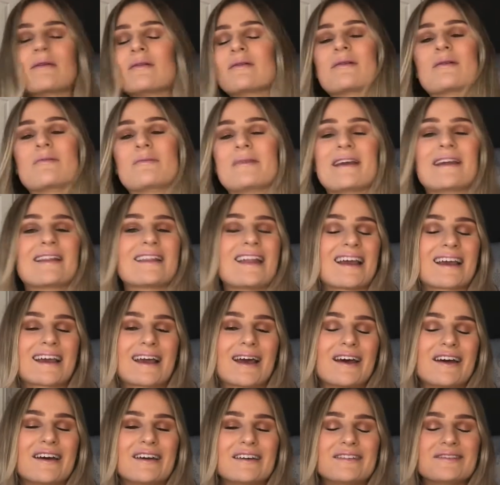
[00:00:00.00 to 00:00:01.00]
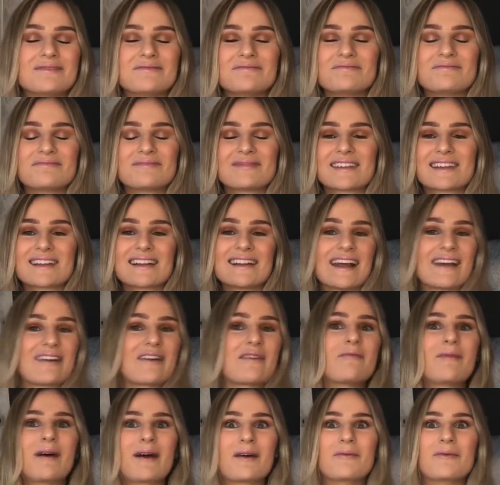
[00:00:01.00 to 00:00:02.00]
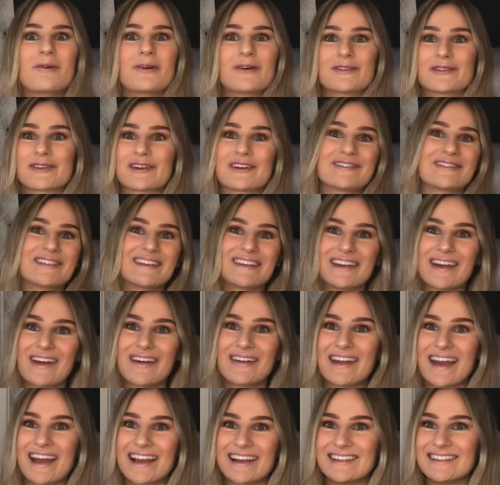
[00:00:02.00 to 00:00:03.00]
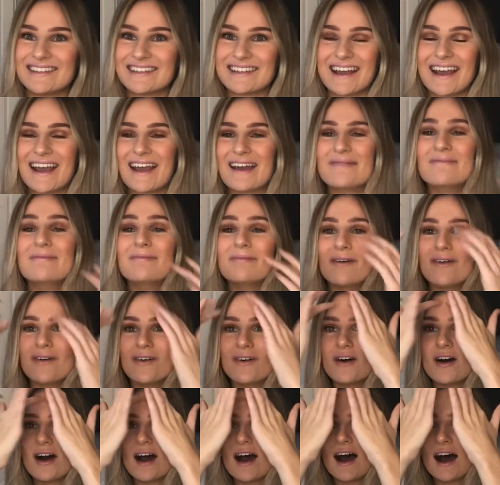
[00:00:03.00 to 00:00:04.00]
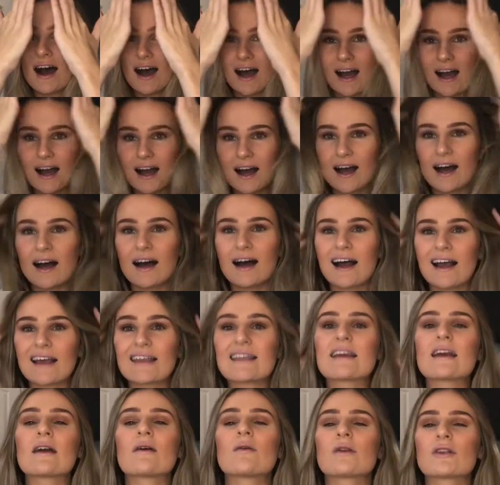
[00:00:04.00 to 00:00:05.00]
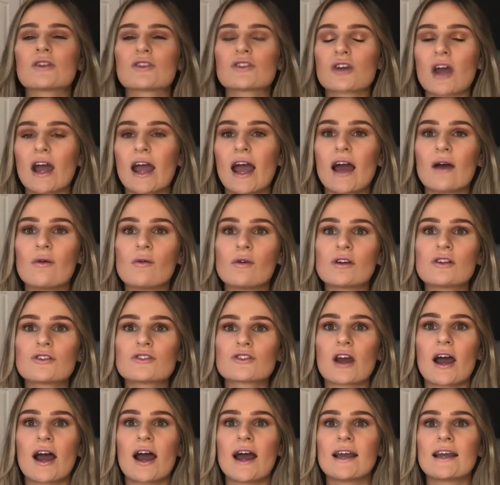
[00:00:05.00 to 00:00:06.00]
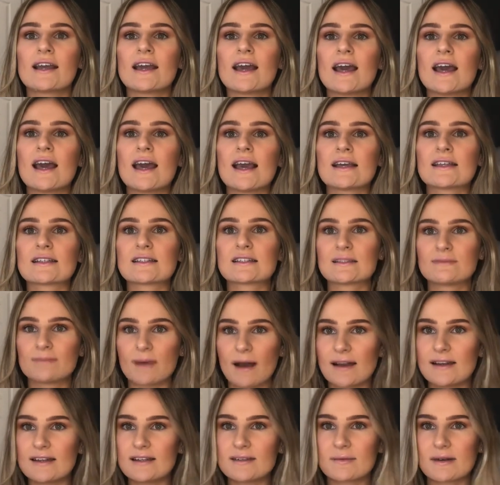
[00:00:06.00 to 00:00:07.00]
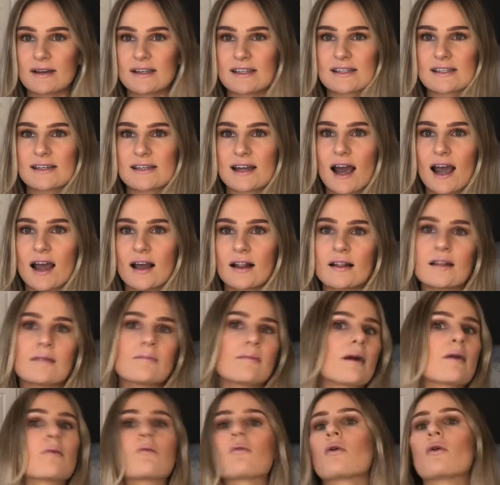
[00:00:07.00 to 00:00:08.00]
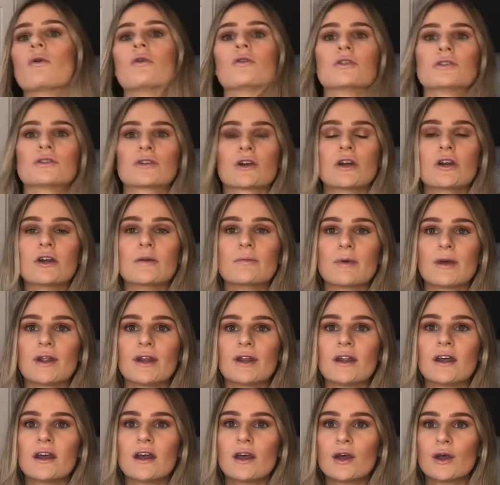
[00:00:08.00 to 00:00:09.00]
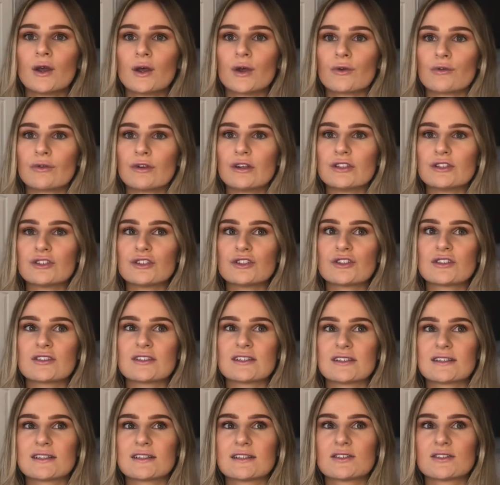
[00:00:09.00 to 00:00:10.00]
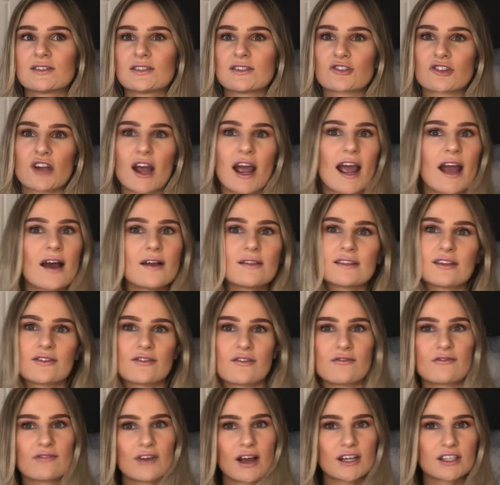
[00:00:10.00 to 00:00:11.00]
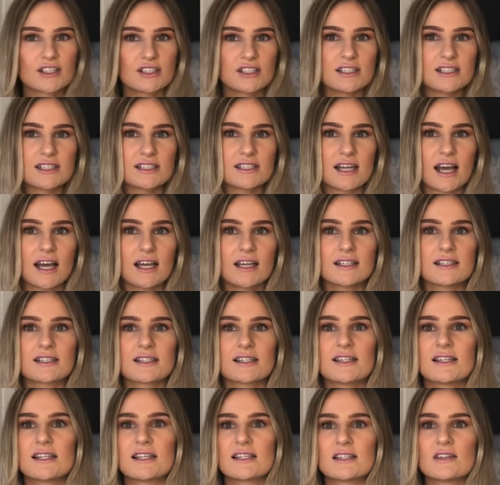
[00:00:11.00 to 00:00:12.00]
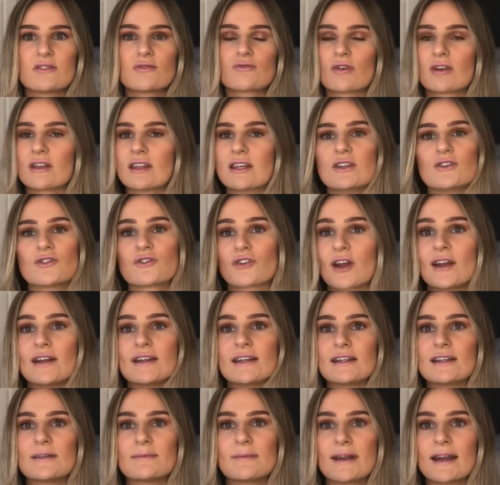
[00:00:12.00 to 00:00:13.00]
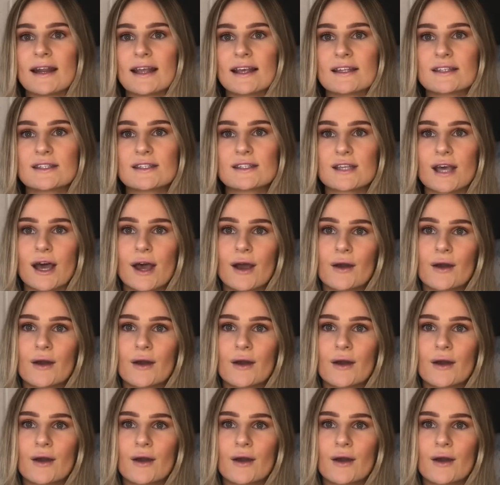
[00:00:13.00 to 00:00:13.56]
will be in like a clear out my wardrobe video next year, but I think I want to try it. I want to try expand my style and my wardrobe and really just try out different fashion styles and this is really in trend at the minute so